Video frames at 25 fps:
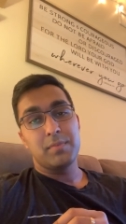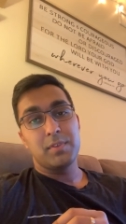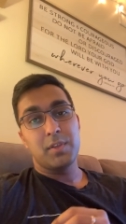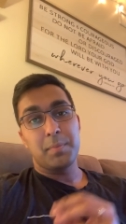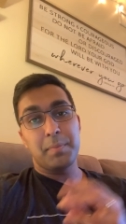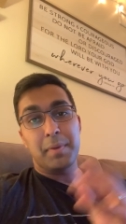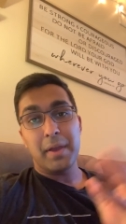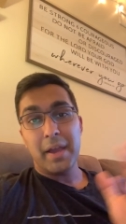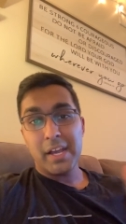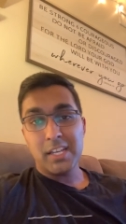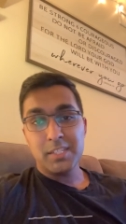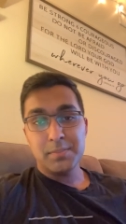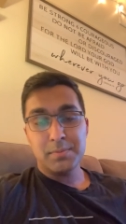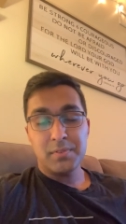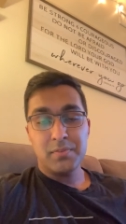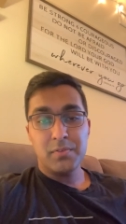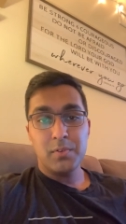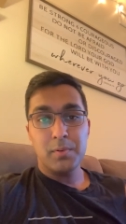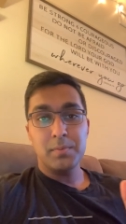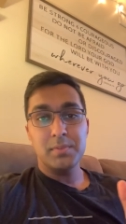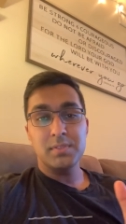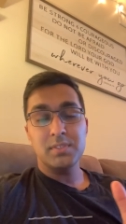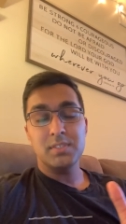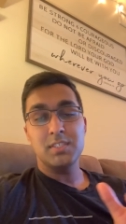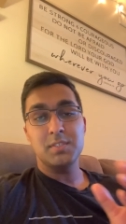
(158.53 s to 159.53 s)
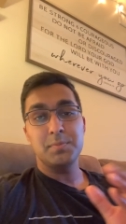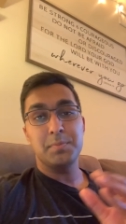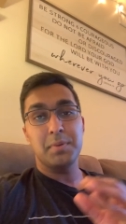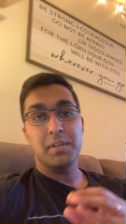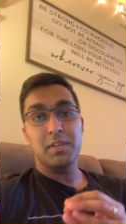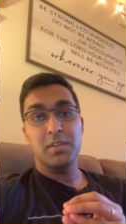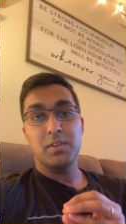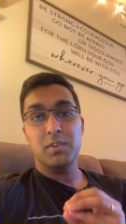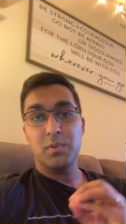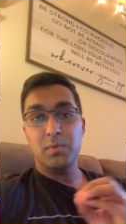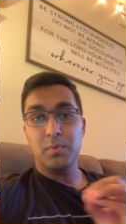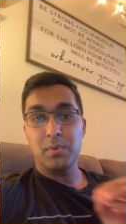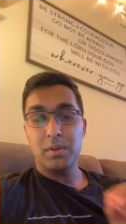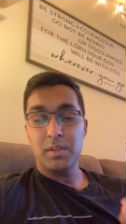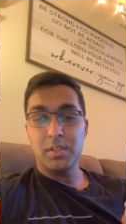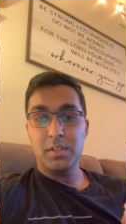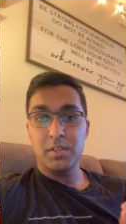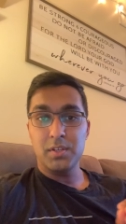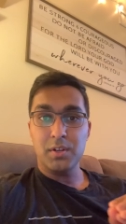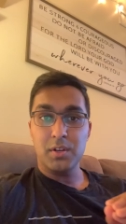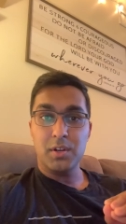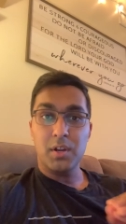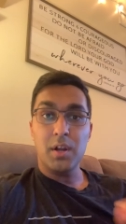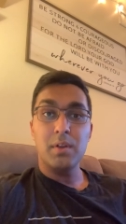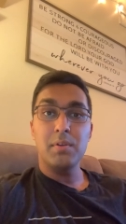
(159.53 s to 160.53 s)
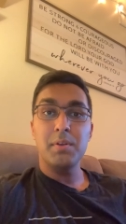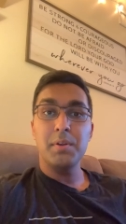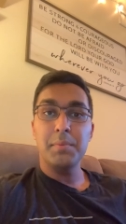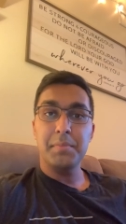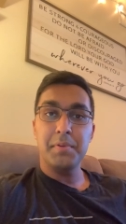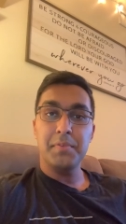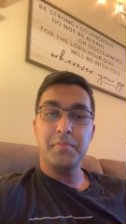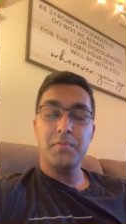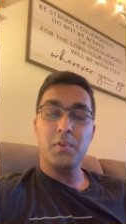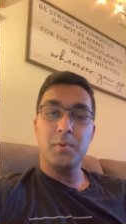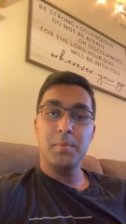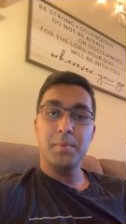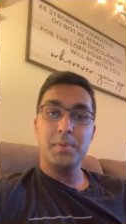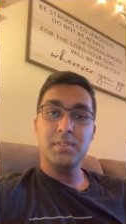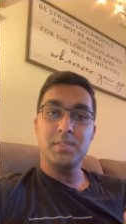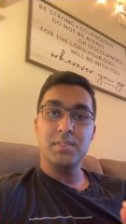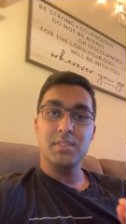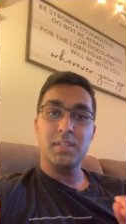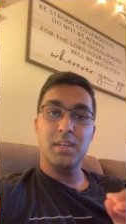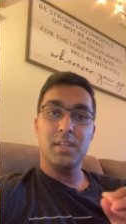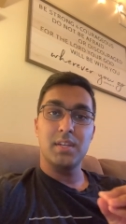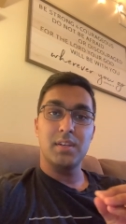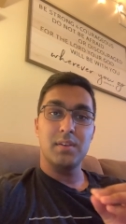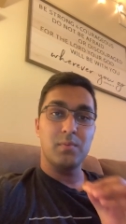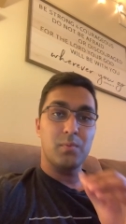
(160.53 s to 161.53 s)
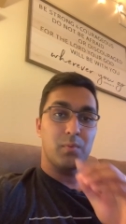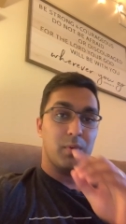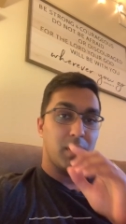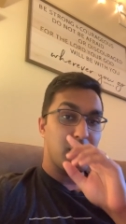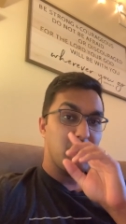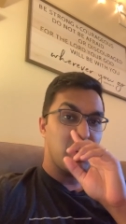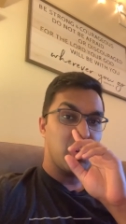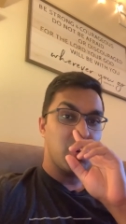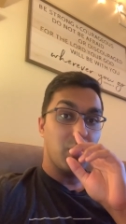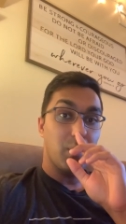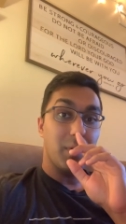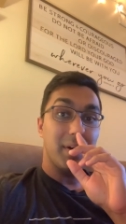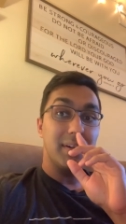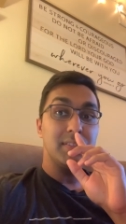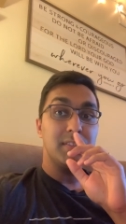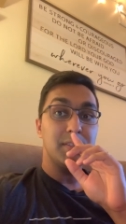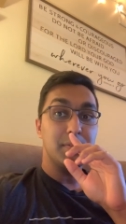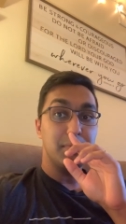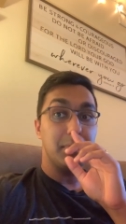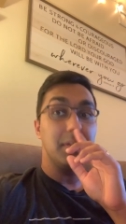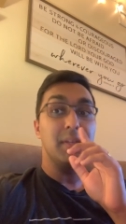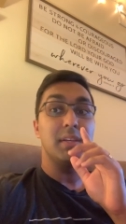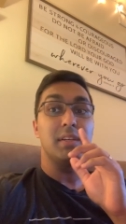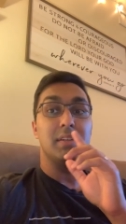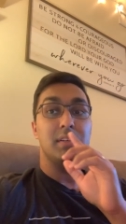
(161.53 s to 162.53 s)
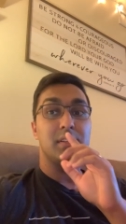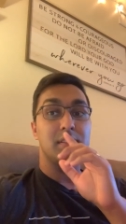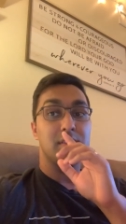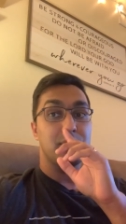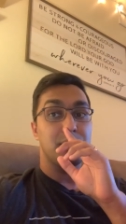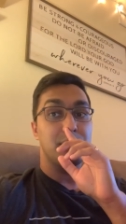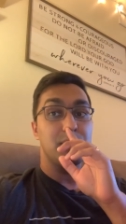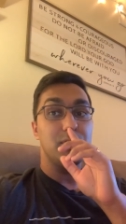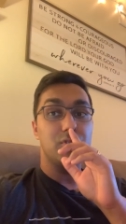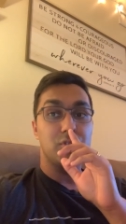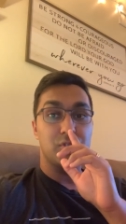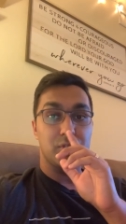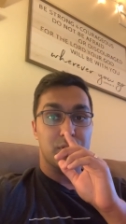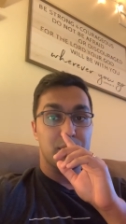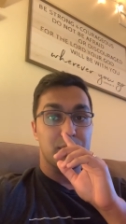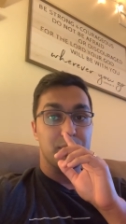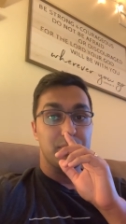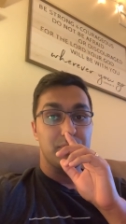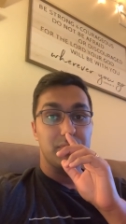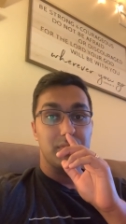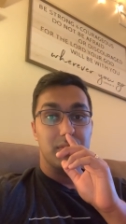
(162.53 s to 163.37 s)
past performances, but your current performance and where you want to be in the future.